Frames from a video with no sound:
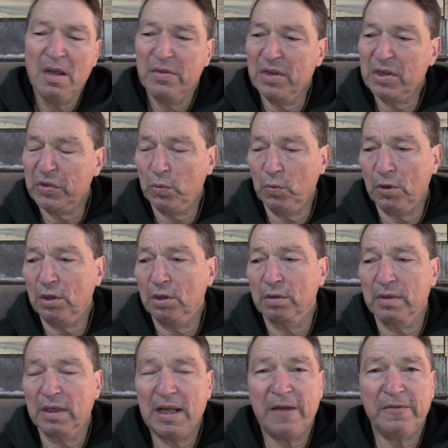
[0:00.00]
This
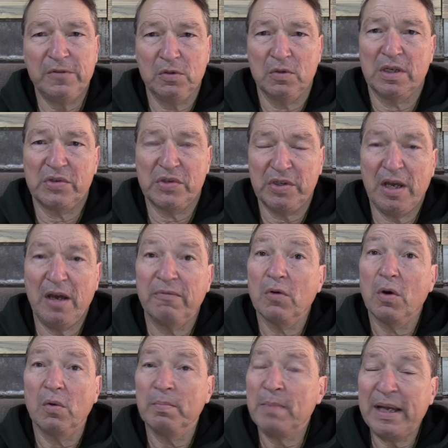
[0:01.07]
world left to
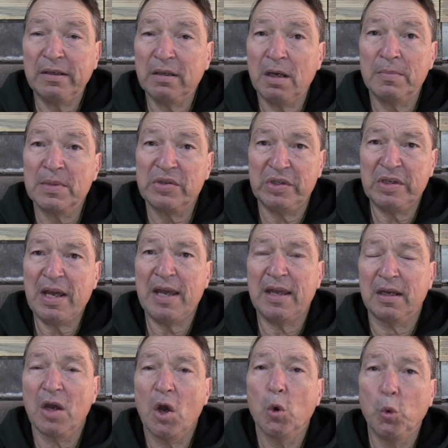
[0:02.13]
itself, make no
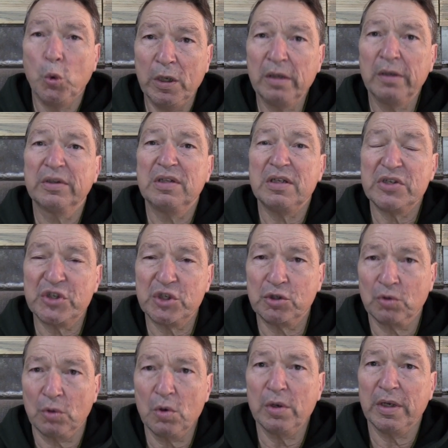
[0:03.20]
mistake, will
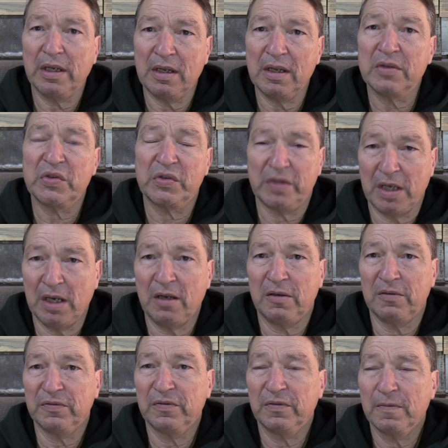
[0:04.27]
destroy
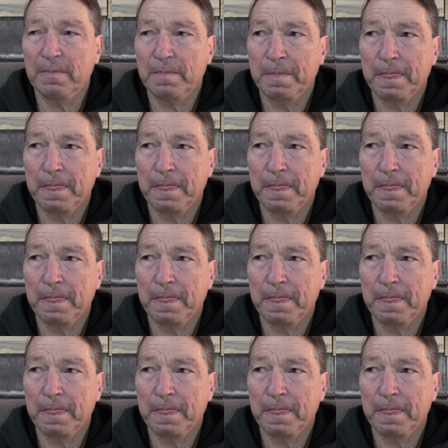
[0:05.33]
itself.